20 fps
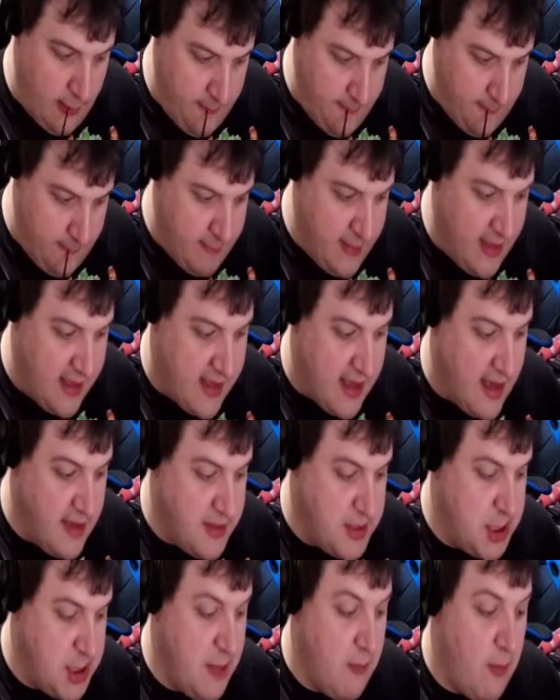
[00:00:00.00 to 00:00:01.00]
Because
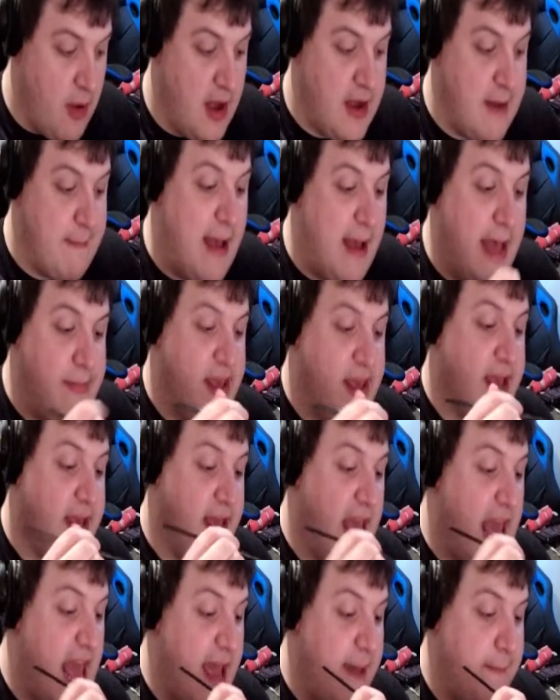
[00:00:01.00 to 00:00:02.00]
she wanted to buy me a
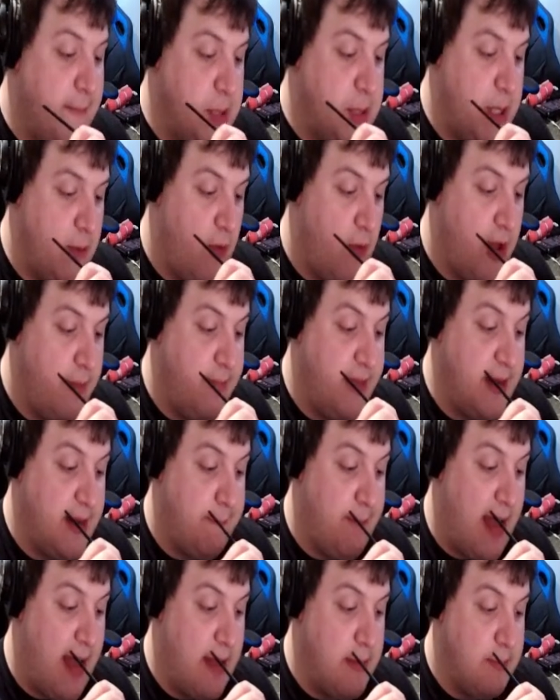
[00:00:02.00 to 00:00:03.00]
game, but she wanted to
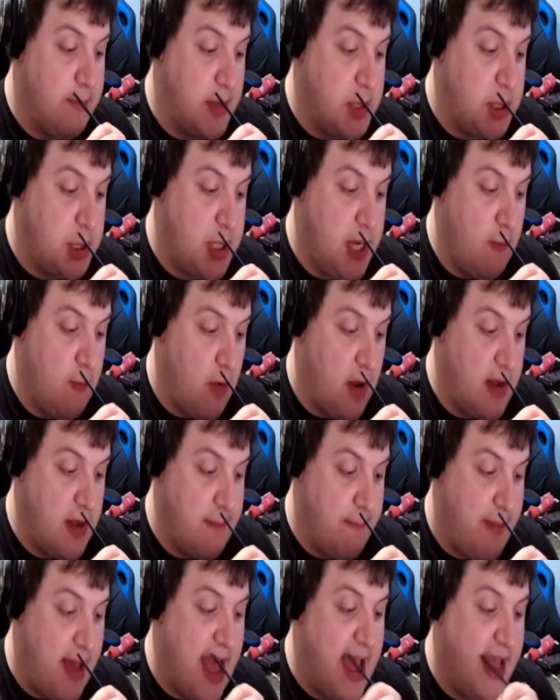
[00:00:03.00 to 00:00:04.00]

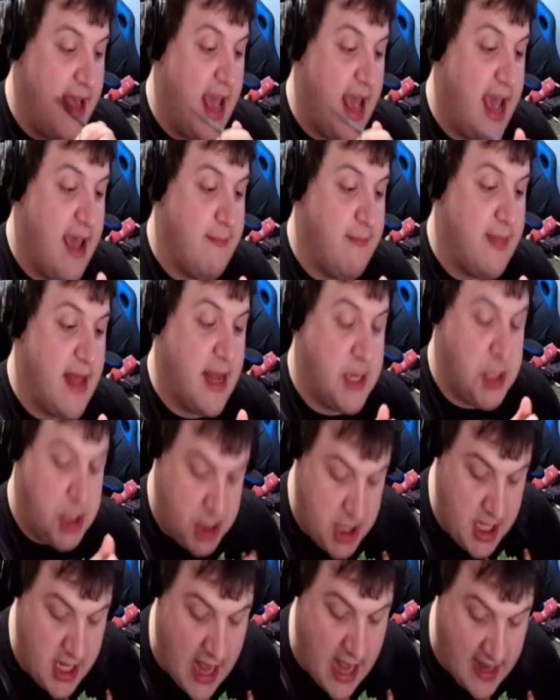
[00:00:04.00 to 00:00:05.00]
buy a game that
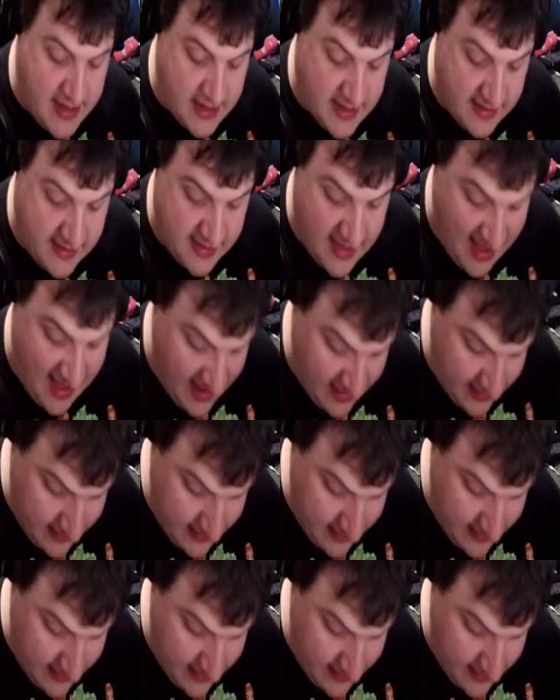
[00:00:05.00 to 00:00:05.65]
she got to decide.